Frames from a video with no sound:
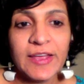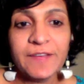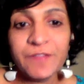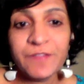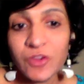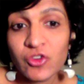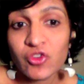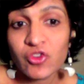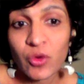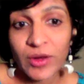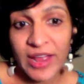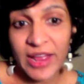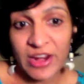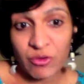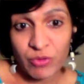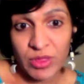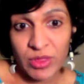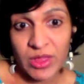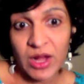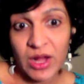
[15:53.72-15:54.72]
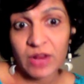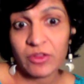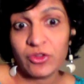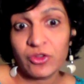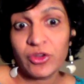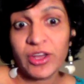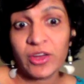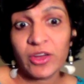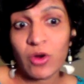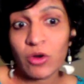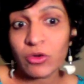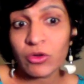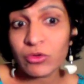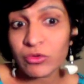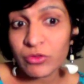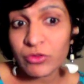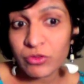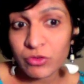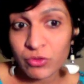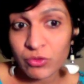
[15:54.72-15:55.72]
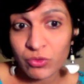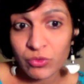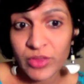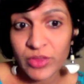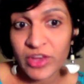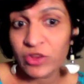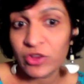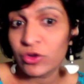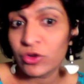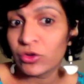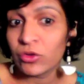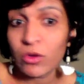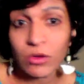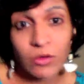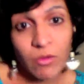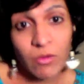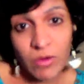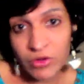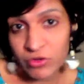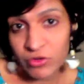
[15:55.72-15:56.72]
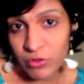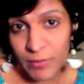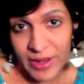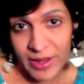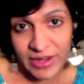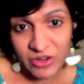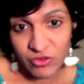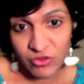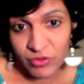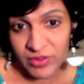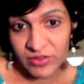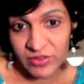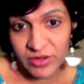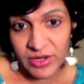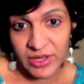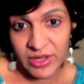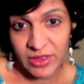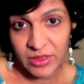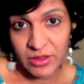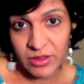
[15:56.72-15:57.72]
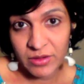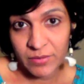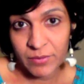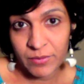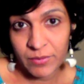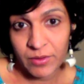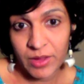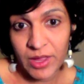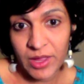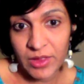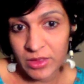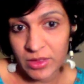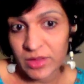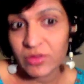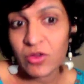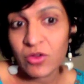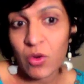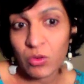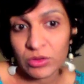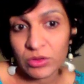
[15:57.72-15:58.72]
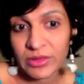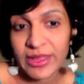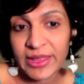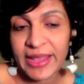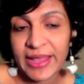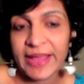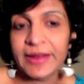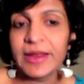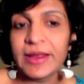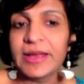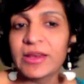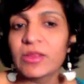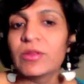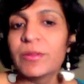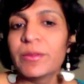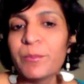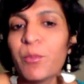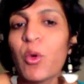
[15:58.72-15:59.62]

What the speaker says: if you don't get results and you cannot cruise through, then you're not going to remain interested in this whole thing. And it's